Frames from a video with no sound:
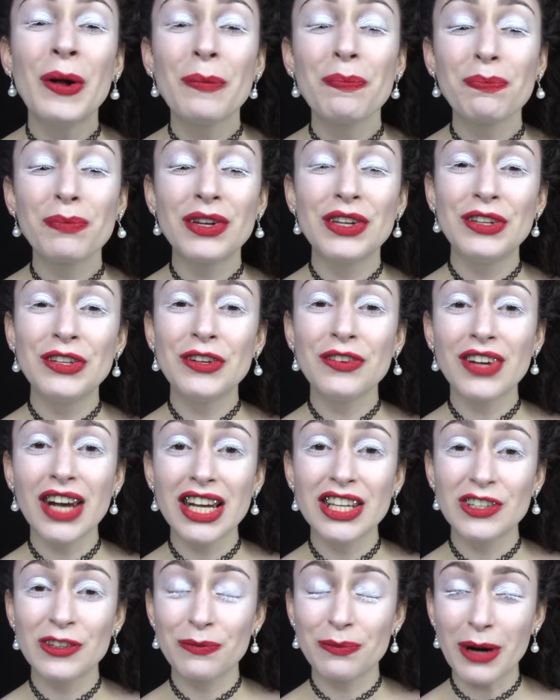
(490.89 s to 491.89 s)
but as you
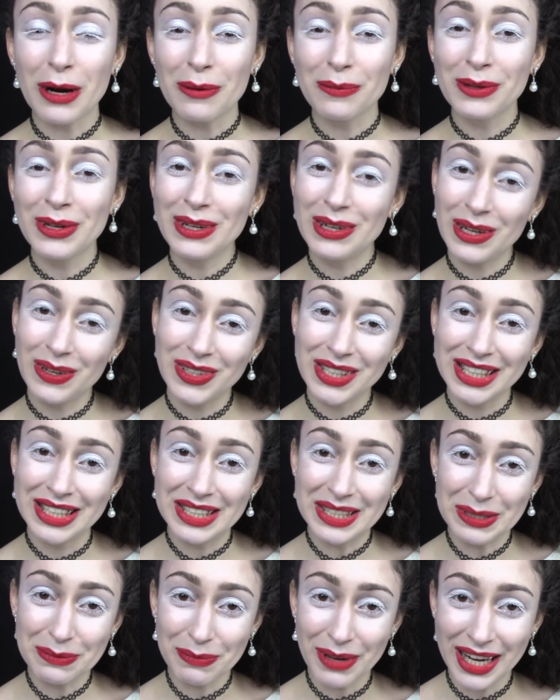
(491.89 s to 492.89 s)
guys have probably noticed
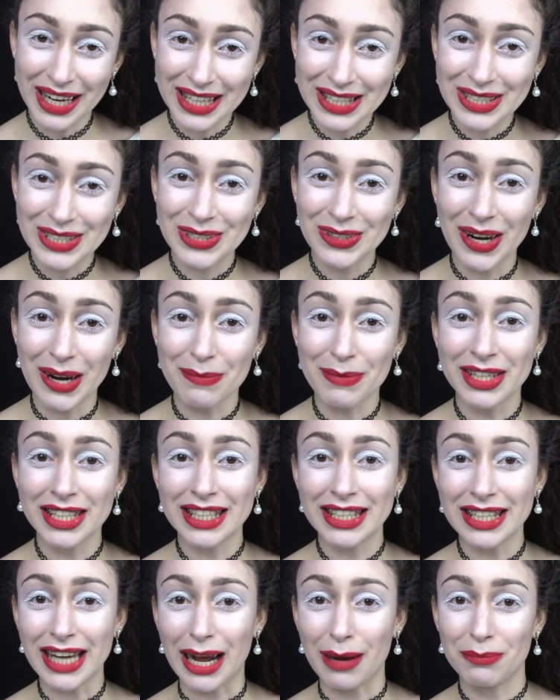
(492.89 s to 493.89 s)
in my Instagram and
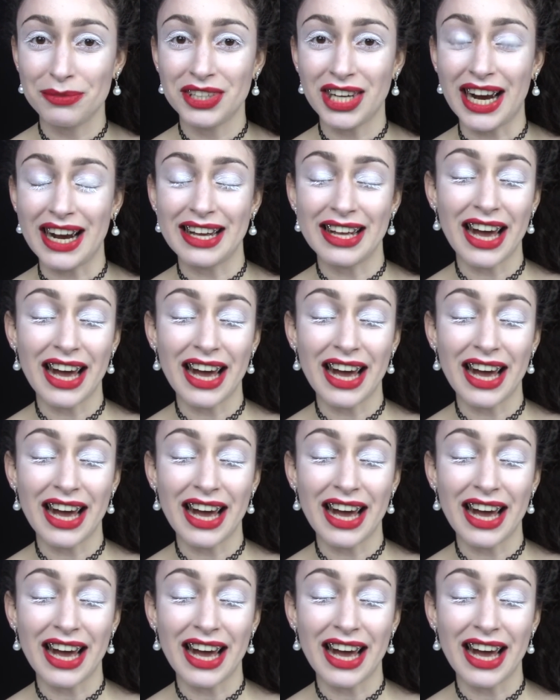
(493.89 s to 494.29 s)
Snapchat,